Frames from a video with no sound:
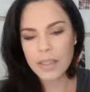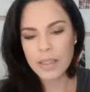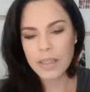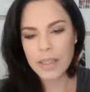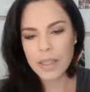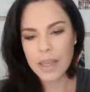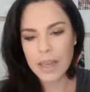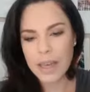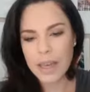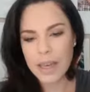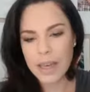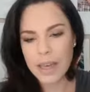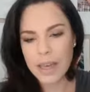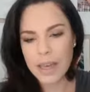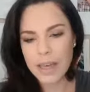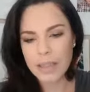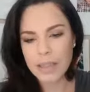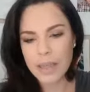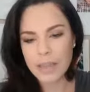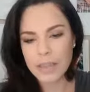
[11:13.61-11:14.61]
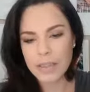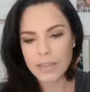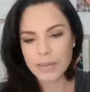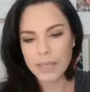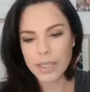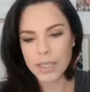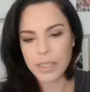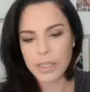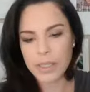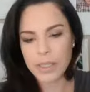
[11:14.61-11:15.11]
Yeah, that's a
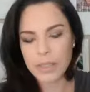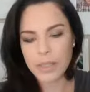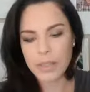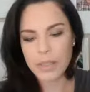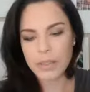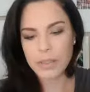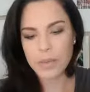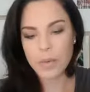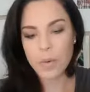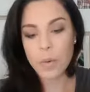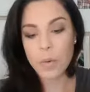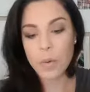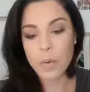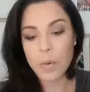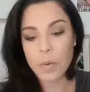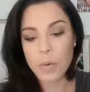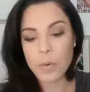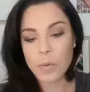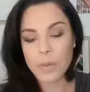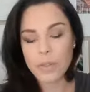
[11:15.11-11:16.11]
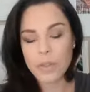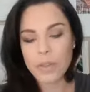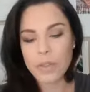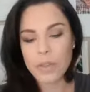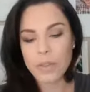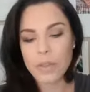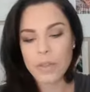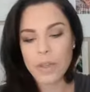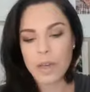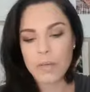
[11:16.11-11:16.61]
really nice house. Ooh, so
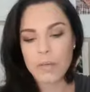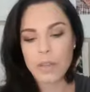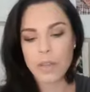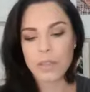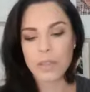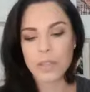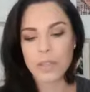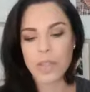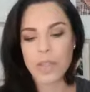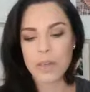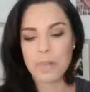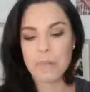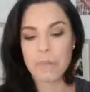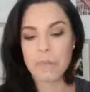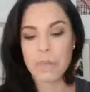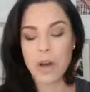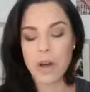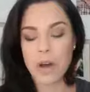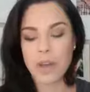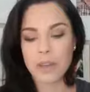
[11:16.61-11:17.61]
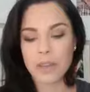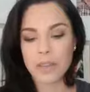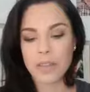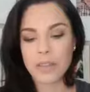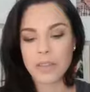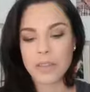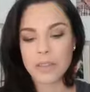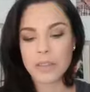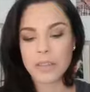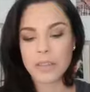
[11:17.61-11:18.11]
it's got one of those like
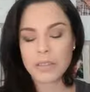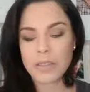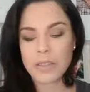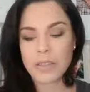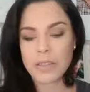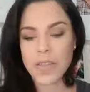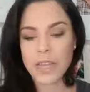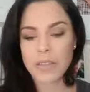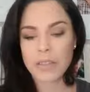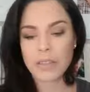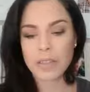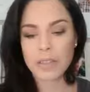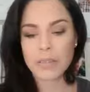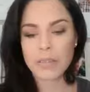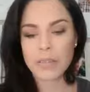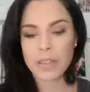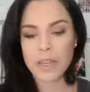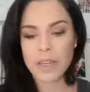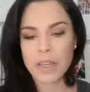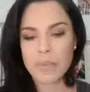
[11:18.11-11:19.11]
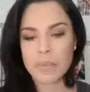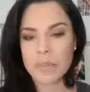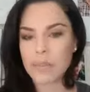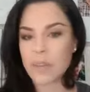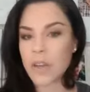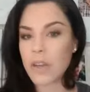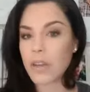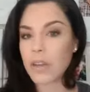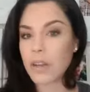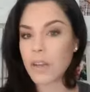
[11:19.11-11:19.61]
modern standalone tubs, so
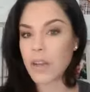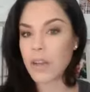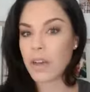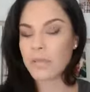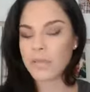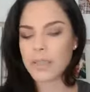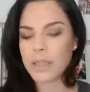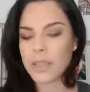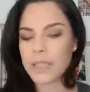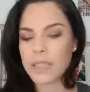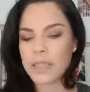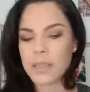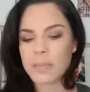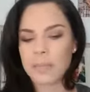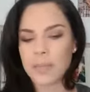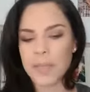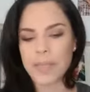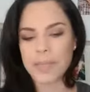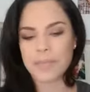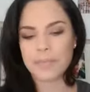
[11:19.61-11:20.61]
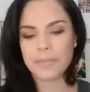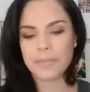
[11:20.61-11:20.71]
not clawfoot, but